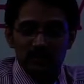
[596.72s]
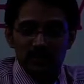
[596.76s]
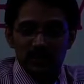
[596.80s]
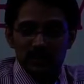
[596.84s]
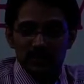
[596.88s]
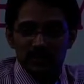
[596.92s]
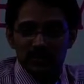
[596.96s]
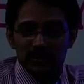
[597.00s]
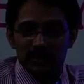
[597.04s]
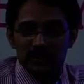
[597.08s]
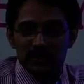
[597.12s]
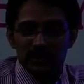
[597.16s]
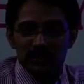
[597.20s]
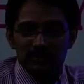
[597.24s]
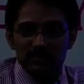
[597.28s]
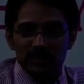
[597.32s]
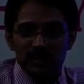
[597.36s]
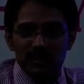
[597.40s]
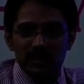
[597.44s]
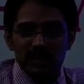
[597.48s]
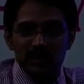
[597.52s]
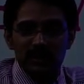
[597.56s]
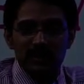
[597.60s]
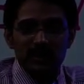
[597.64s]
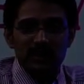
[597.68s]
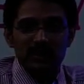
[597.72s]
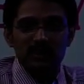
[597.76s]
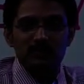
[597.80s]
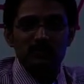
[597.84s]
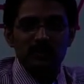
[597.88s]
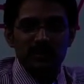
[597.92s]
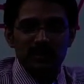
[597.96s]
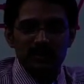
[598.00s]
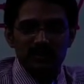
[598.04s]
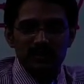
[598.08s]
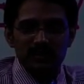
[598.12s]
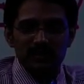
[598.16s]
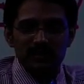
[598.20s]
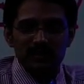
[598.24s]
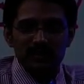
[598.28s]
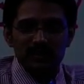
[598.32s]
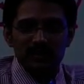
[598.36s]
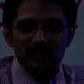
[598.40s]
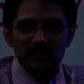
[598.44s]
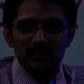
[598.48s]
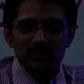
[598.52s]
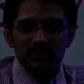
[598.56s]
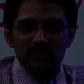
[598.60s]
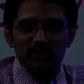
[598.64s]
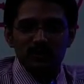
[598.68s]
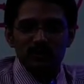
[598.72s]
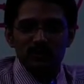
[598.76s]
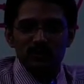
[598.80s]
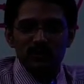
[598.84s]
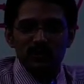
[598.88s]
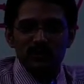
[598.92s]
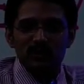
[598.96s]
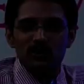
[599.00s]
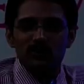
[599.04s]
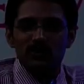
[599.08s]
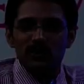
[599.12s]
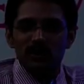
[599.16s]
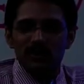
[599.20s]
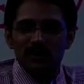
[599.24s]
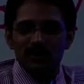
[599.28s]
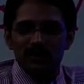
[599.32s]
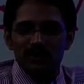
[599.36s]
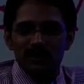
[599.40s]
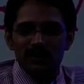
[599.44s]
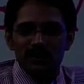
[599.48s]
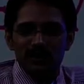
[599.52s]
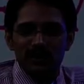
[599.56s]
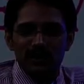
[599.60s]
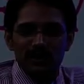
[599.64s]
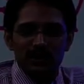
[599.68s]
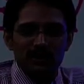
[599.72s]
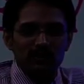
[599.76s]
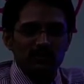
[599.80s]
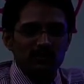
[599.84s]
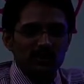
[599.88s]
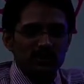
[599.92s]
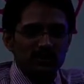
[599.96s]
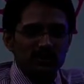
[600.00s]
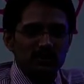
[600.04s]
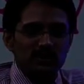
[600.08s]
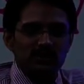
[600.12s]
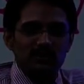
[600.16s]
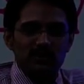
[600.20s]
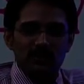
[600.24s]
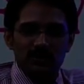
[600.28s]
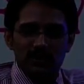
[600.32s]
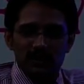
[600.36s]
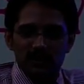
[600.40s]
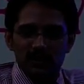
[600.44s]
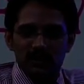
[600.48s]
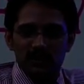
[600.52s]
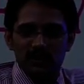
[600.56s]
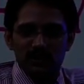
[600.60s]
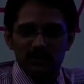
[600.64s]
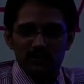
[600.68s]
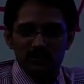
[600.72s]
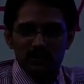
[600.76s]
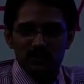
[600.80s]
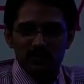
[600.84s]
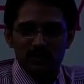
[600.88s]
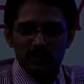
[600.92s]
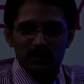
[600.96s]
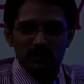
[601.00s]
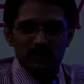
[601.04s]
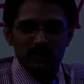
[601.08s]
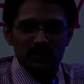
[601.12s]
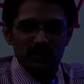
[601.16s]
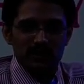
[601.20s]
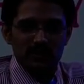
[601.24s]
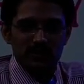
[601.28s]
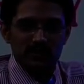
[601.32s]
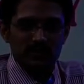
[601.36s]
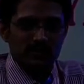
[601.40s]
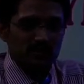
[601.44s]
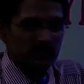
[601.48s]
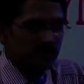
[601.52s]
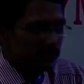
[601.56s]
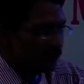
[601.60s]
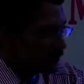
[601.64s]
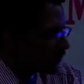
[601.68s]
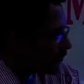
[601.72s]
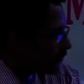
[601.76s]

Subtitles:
unjustified enrichment through your inventions or intellectual properties.